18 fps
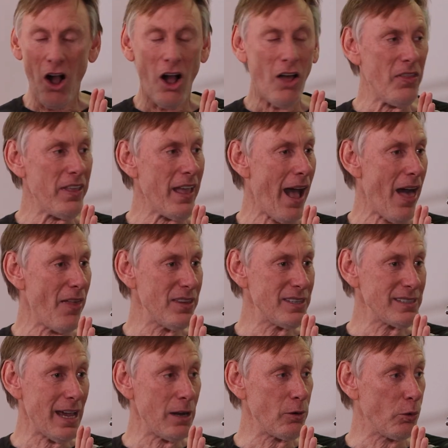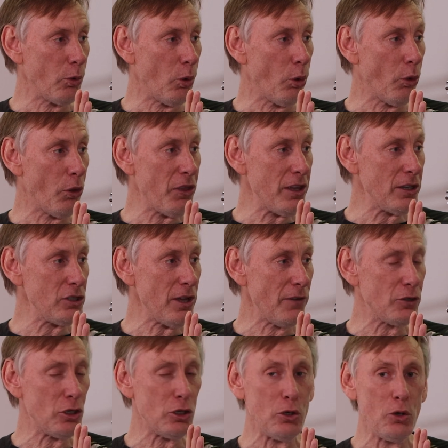on the other side of all the things you
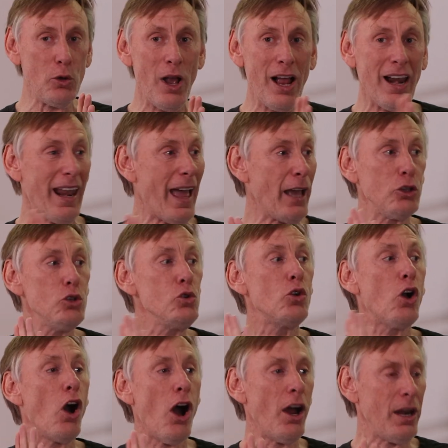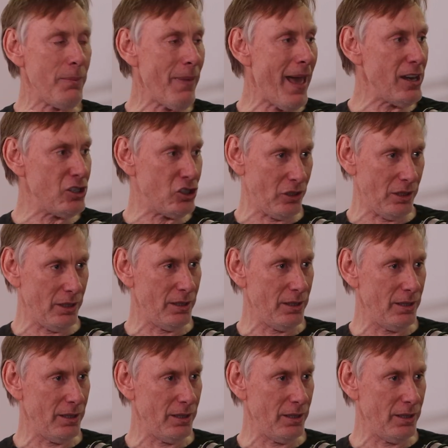have to do like you can't imagine.